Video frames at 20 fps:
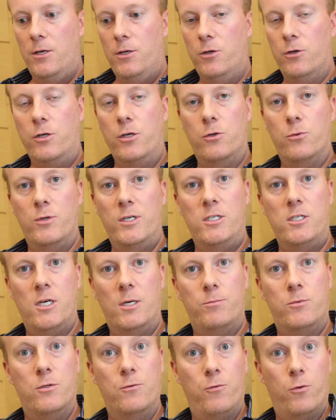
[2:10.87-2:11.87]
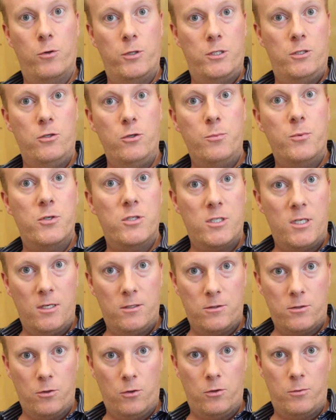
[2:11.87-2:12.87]
you could reach up to
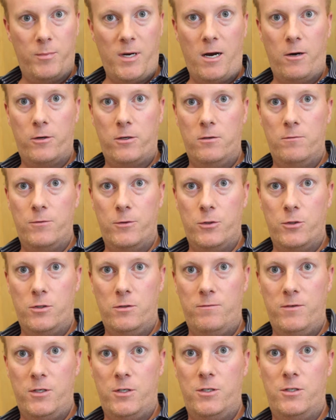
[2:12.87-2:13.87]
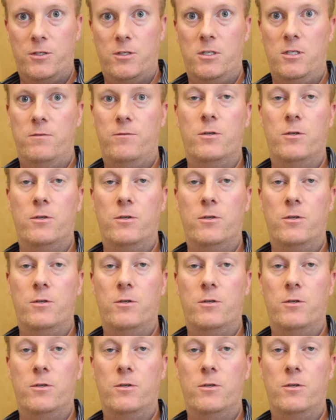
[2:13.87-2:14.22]
42% solar power conversion efficiency.